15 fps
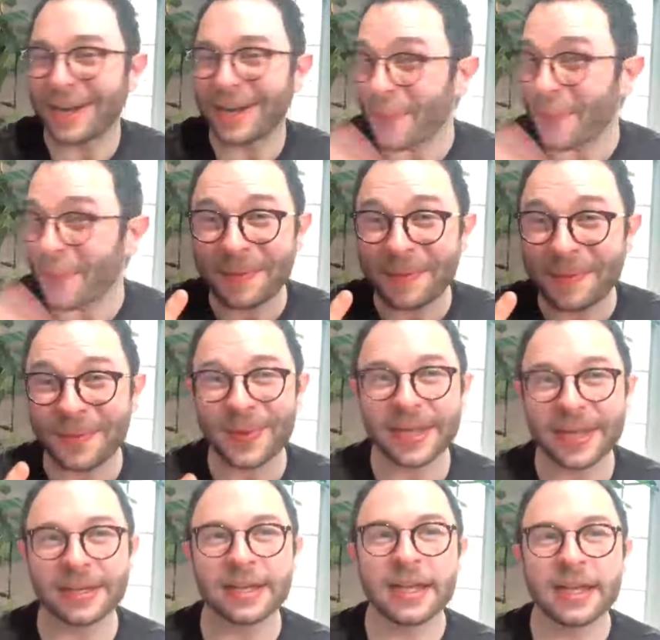and let it whip in the
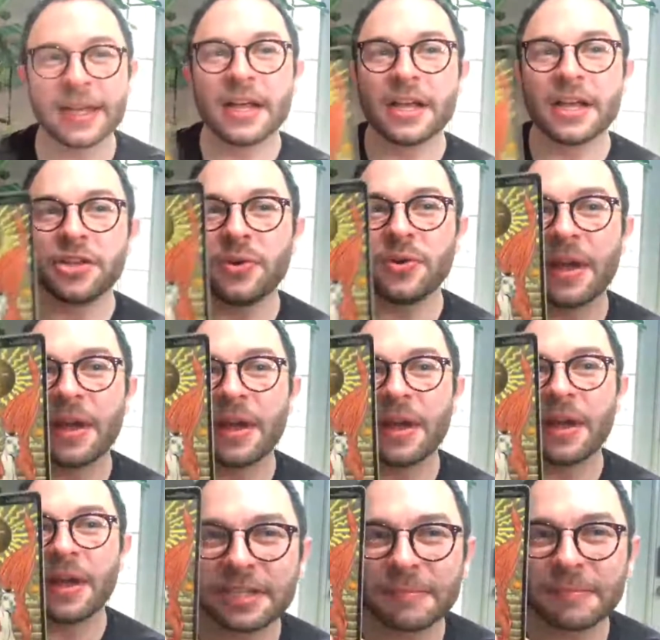wind. You have
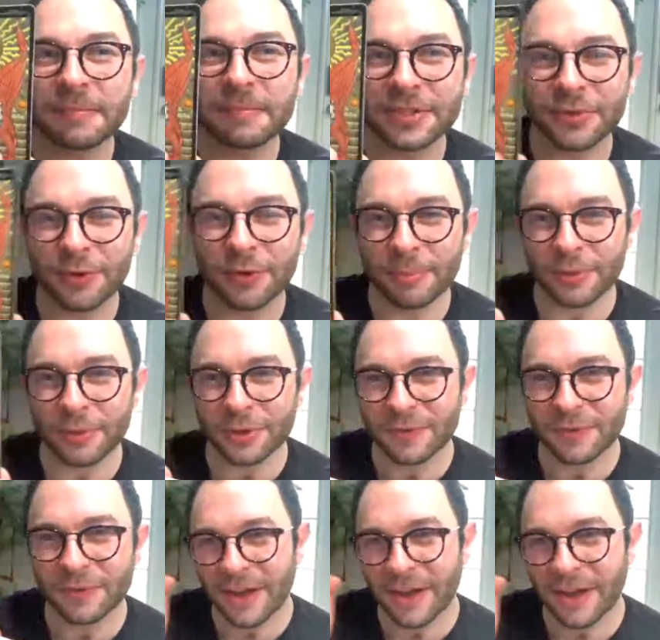got to be durable.
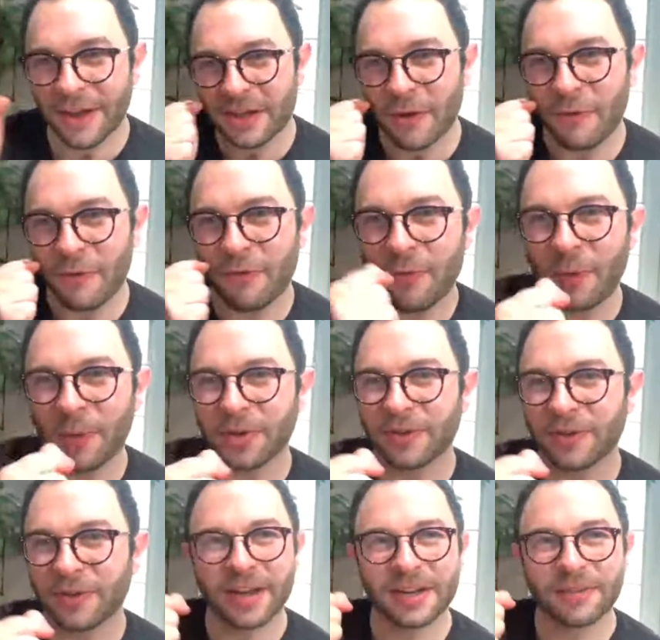You've got to go for it.
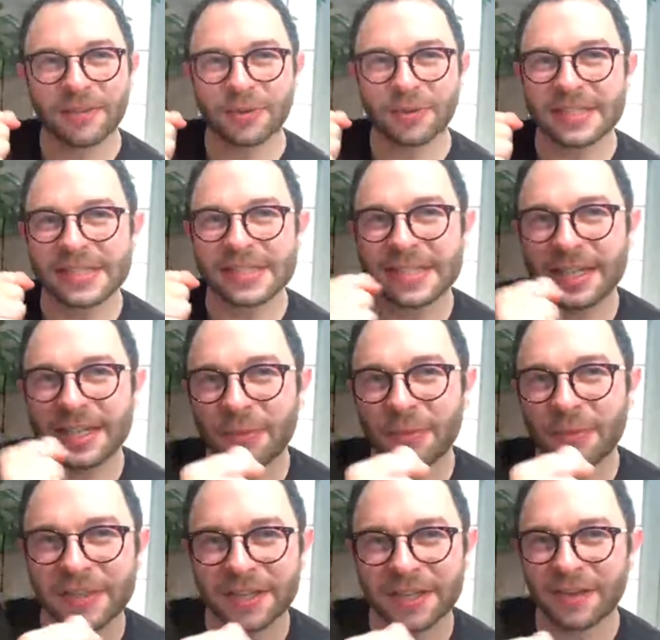You've got to really stick
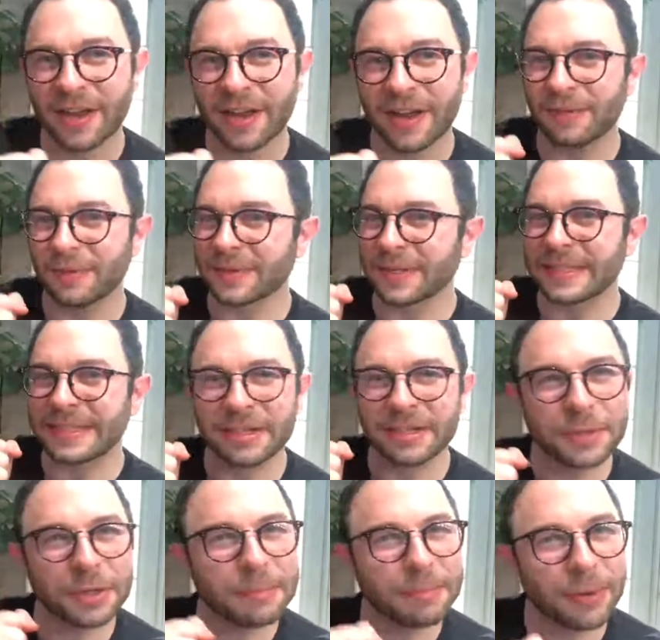with it. You've got to really deal
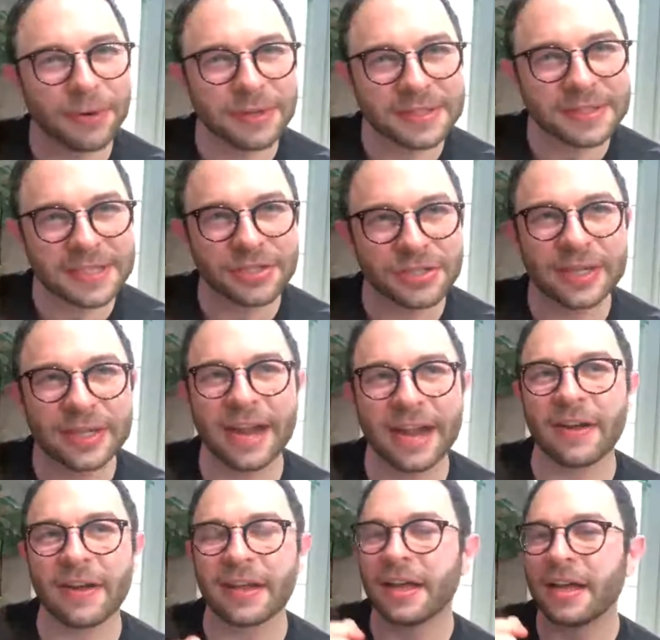with the burdens that you
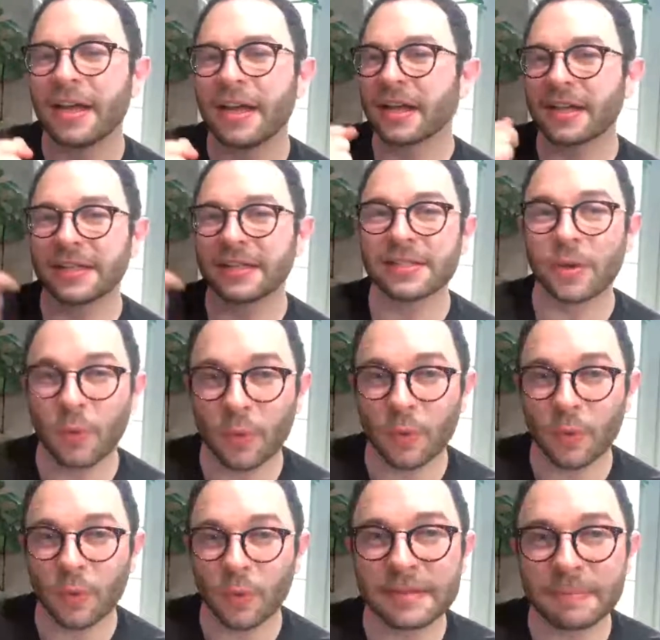carry, because a
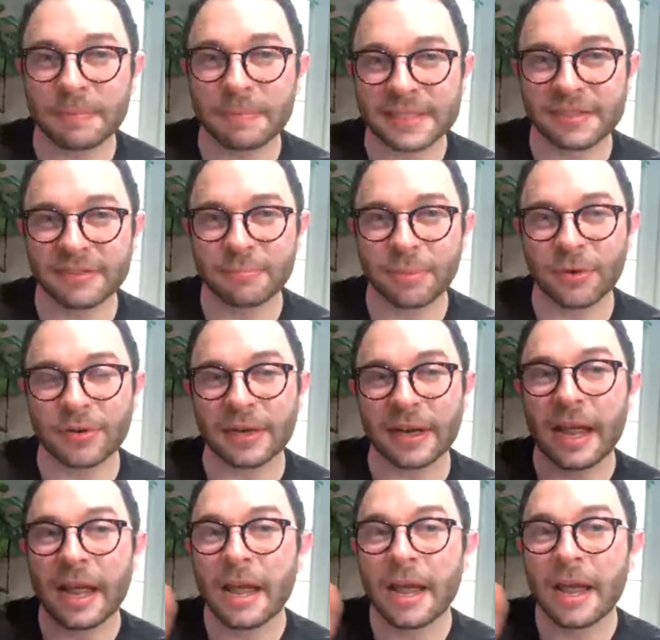horse is a beast of burden.
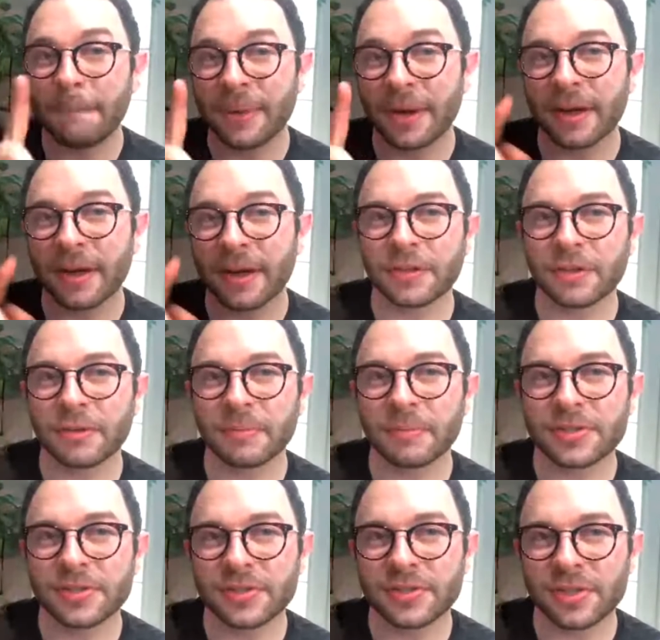But you
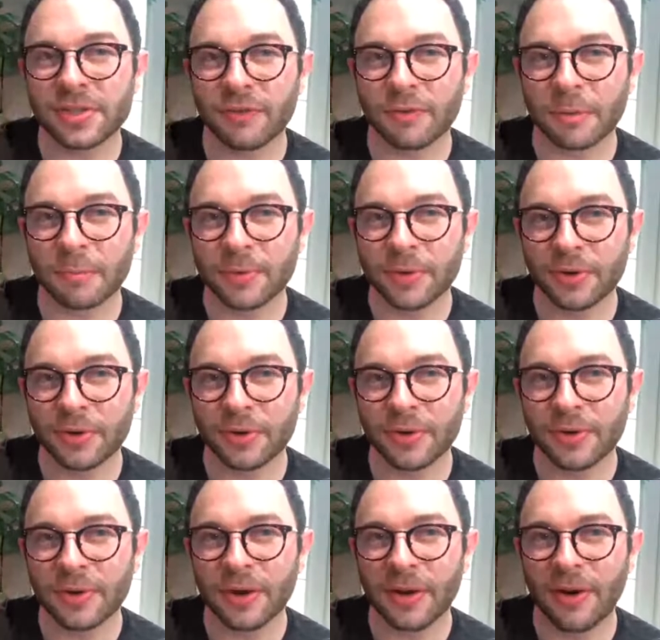must do so from a
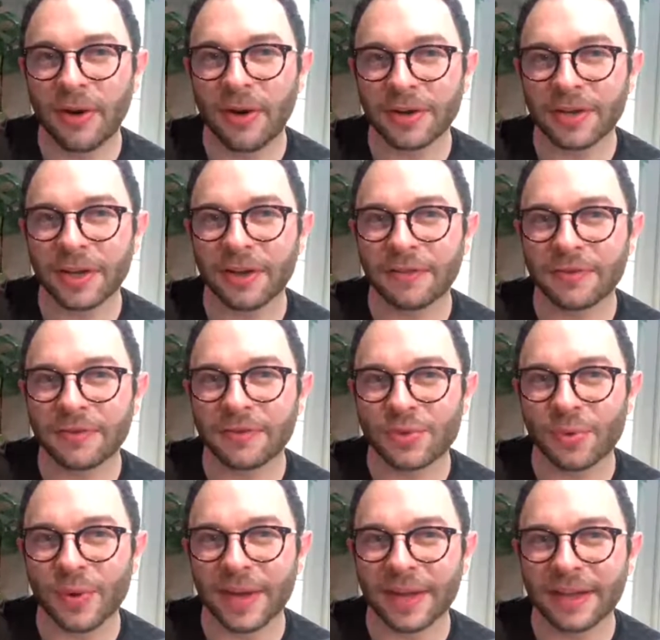pure heart of
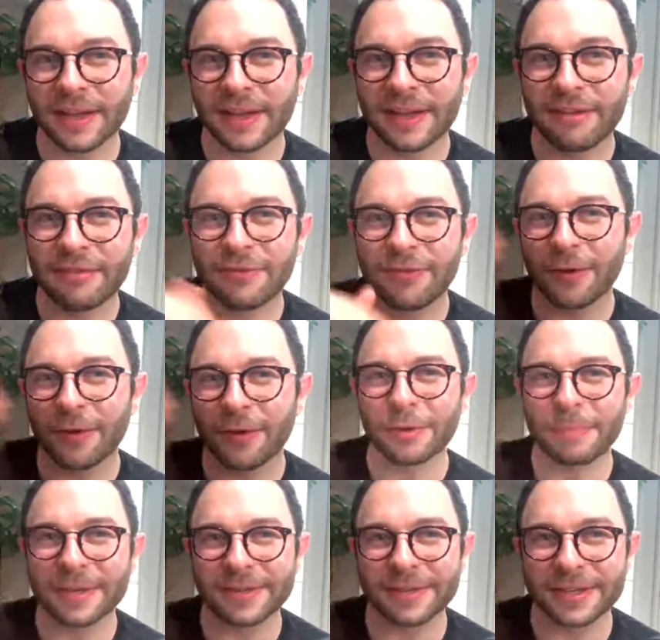joy,
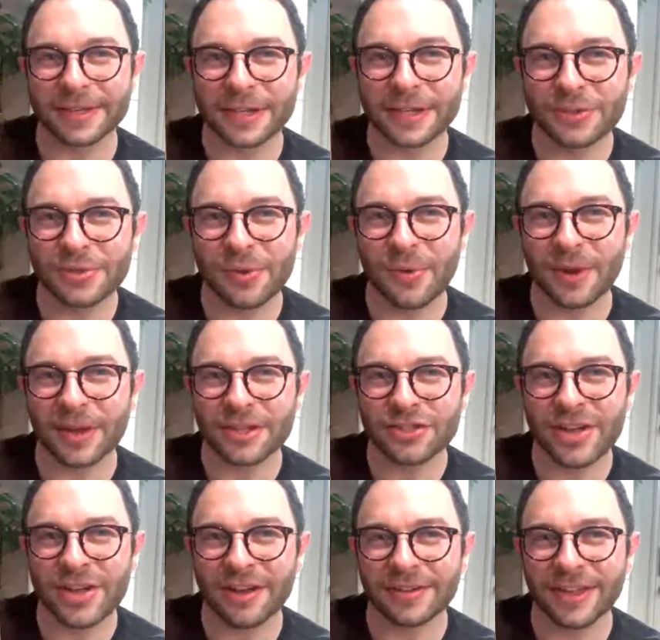vulnerability, joy,
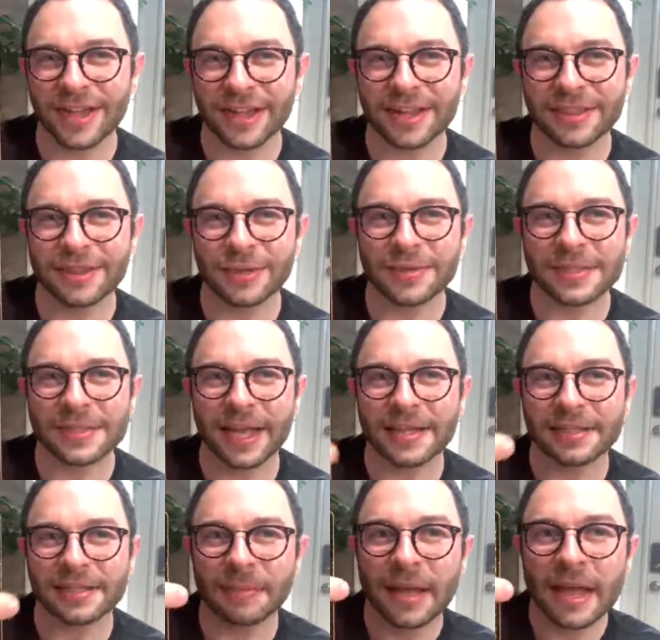childlike
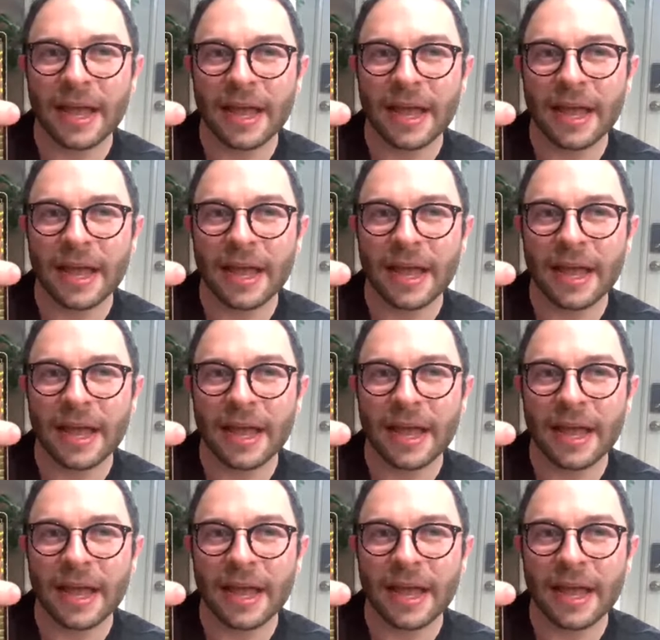enthusiasm.